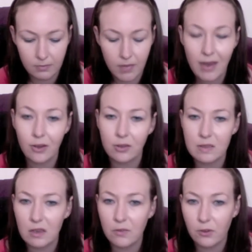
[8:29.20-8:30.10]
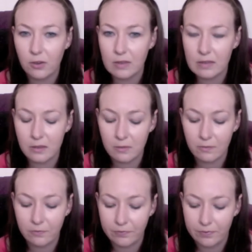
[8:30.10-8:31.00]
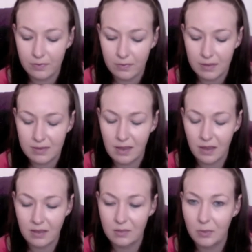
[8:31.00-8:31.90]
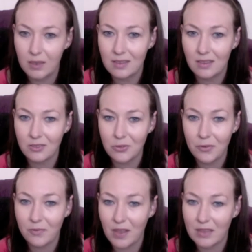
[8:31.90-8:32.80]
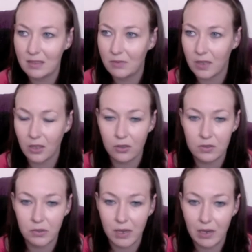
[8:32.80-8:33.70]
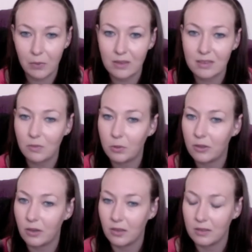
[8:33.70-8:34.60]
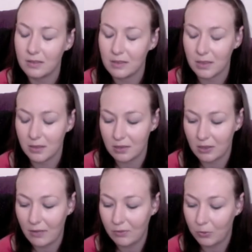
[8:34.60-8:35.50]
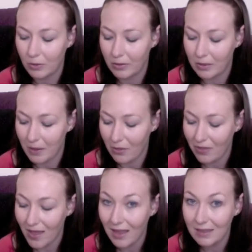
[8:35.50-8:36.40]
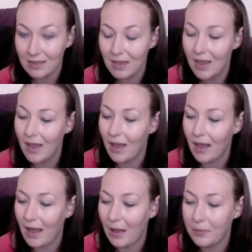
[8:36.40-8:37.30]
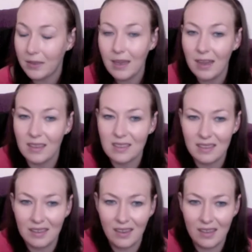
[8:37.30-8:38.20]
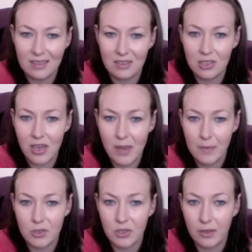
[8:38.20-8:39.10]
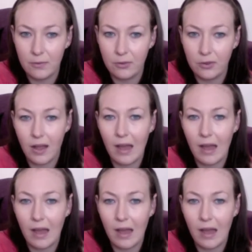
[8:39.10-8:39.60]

I know it's got a fruity sort of scent, but it's not too offensive, and it goes away once you've put it on, so you don't have to worry about that. But yeah, it's nice and cheap and cheerful.